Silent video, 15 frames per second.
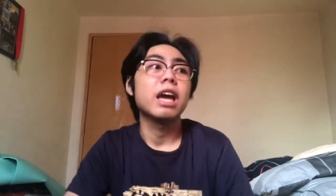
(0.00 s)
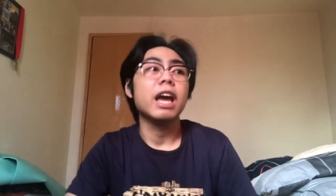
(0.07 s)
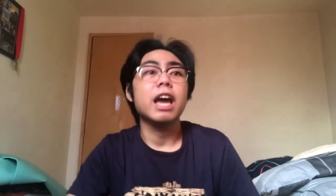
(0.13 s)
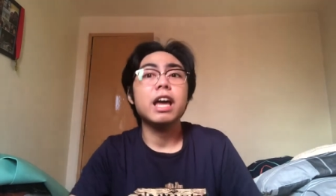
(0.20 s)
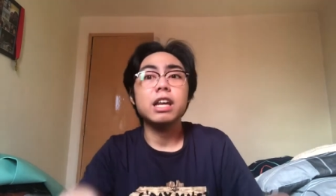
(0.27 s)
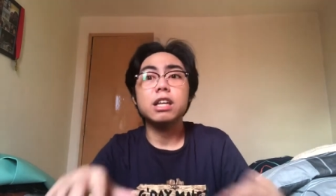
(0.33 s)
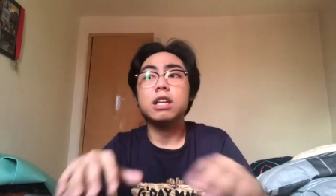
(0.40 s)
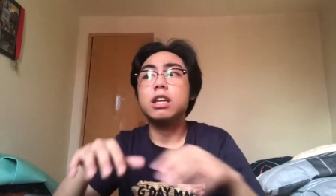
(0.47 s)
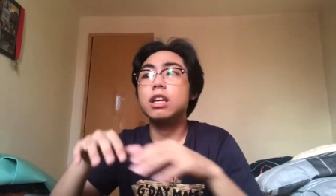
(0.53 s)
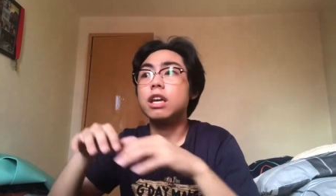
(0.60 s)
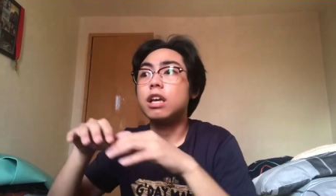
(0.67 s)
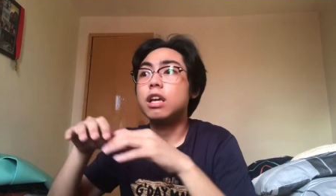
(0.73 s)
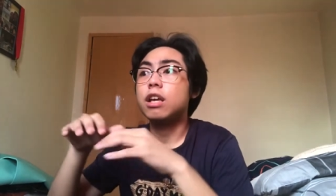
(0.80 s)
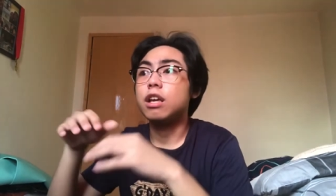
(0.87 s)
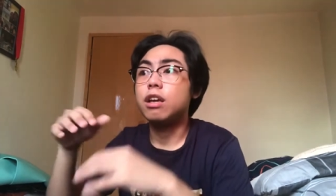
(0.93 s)
And
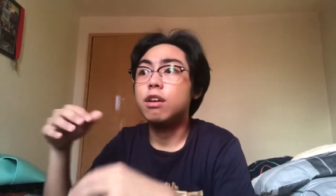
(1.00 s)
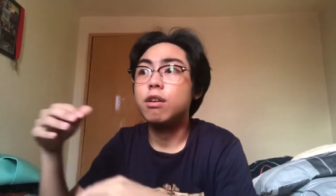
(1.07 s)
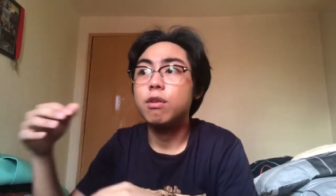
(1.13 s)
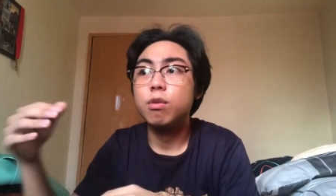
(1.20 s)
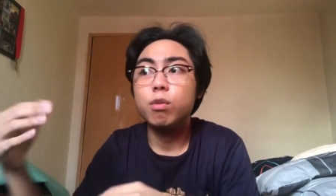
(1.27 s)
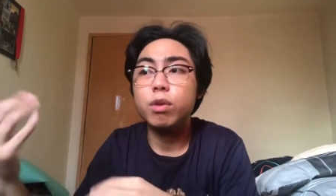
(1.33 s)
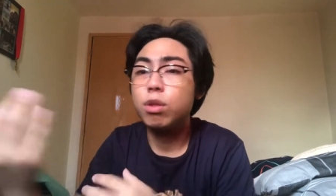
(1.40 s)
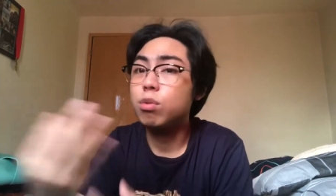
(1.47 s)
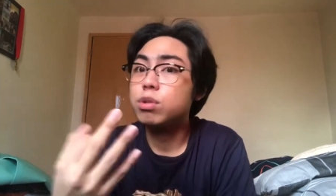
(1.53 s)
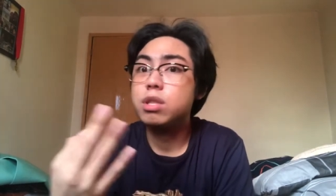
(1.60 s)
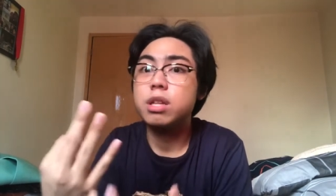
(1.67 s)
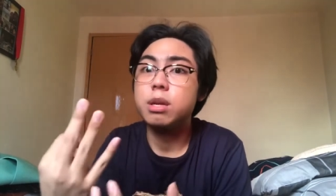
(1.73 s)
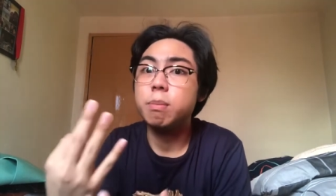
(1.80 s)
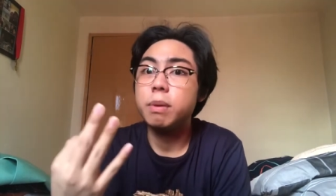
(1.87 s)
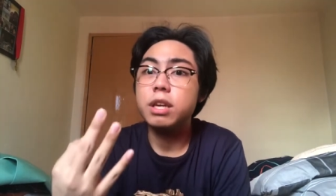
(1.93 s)
with those
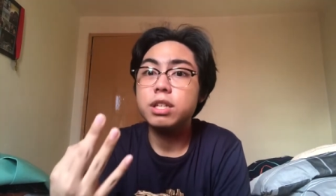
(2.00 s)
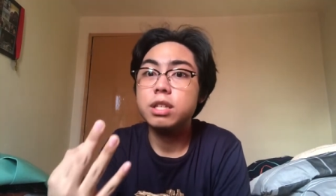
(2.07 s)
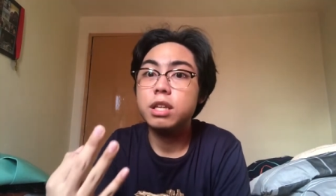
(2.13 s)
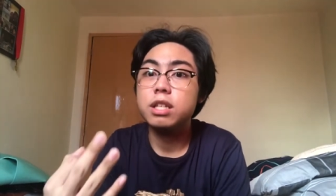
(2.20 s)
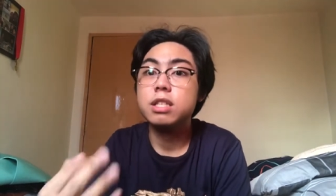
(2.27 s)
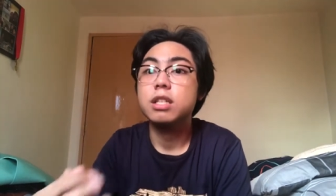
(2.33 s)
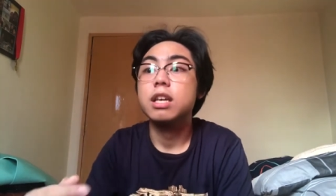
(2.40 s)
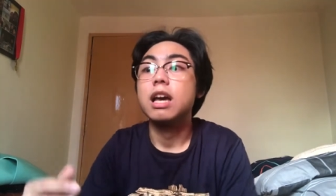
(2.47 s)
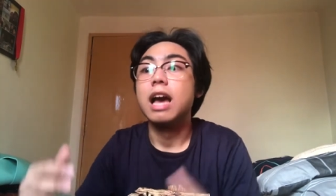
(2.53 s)
three patients,